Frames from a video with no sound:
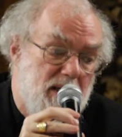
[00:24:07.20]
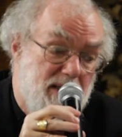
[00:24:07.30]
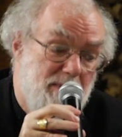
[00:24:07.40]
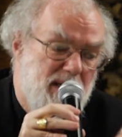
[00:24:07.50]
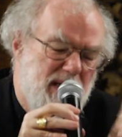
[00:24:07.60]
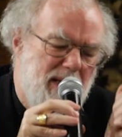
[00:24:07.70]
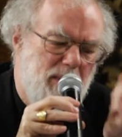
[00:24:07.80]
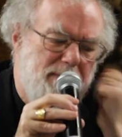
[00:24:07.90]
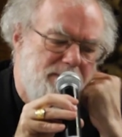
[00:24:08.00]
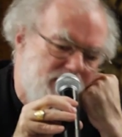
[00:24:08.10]
simply to say,
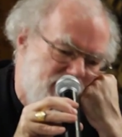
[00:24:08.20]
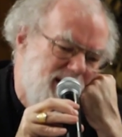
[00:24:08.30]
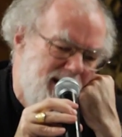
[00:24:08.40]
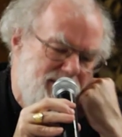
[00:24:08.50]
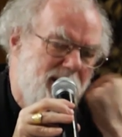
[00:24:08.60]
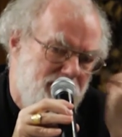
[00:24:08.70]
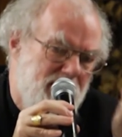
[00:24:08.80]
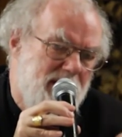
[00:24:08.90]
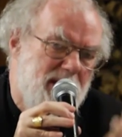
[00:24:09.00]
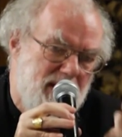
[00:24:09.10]
well, you know, I think
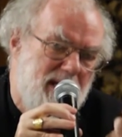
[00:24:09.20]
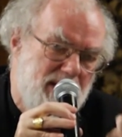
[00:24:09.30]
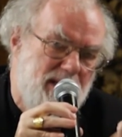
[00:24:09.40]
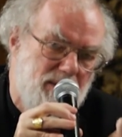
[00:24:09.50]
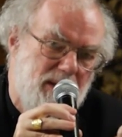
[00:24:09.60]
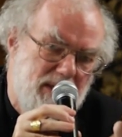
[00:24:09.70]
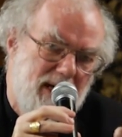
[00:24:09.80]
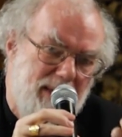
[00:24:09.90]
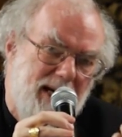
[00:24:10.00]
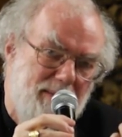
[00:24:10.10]
this is the issue that's coming